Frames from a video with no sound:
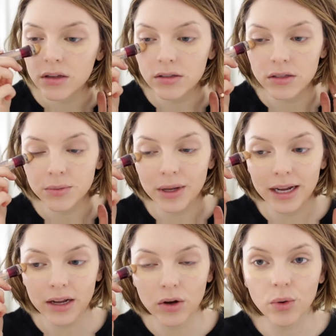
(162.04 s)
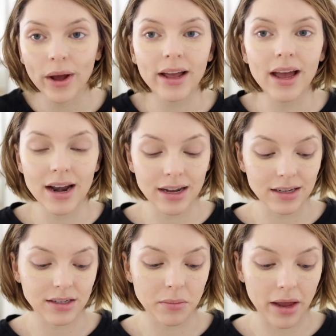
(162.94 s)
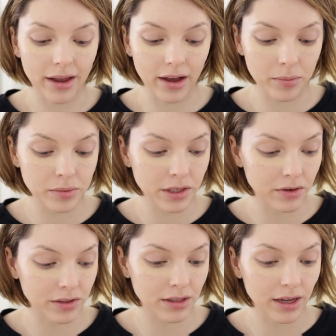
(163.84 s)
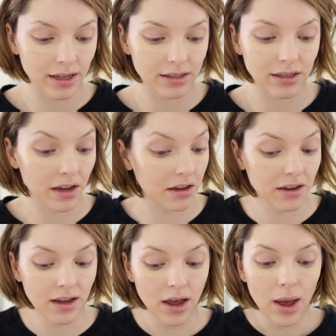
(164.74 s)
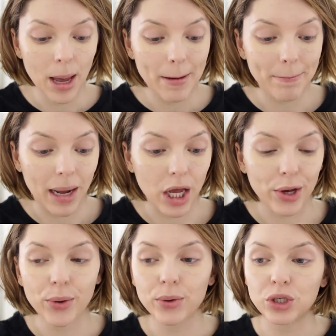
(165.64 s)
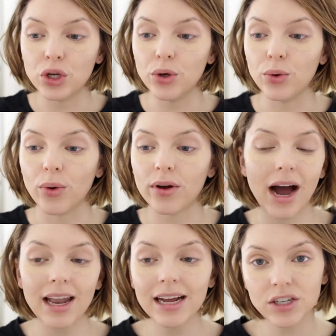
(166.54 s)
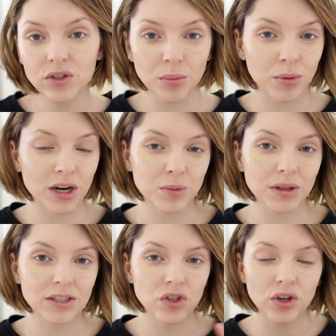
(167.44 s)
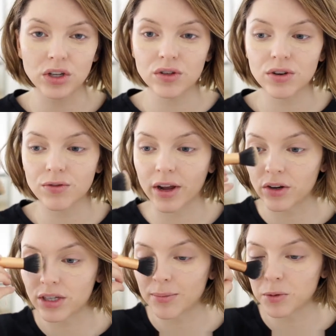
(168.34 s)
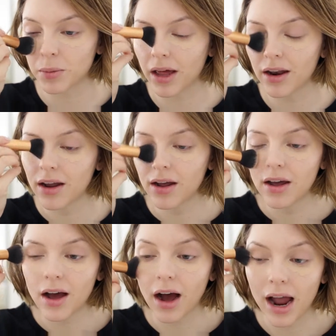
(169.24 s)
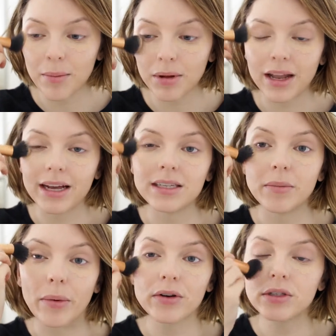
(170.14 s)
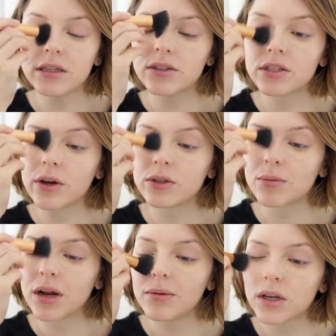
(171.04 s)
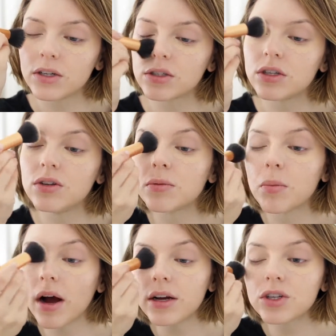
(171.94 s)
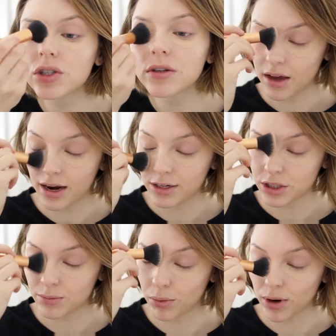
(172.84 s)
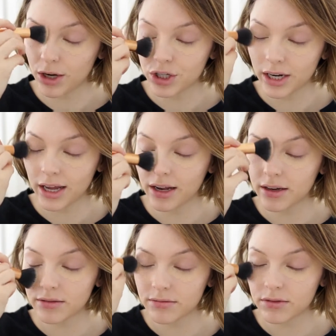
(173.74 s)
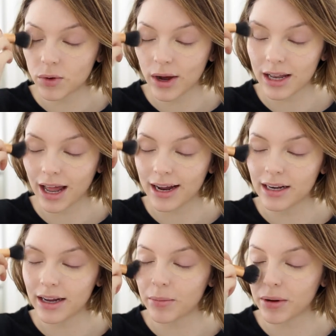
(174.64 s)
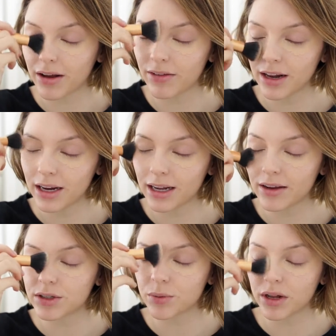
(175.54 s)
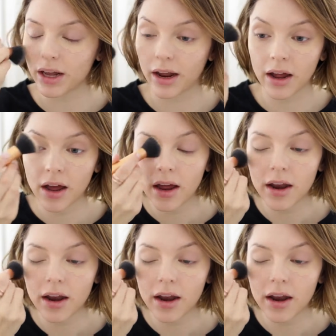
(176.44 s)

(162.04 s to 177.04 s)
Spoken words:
This is really quick and easy makeup, seriously. It's like my go-to. I like to use a brush with this. You can use your fingertips, but I am a lazy person, so sometimes I just use a brush and I just brush it in quite lightly, but I feel like it gives a really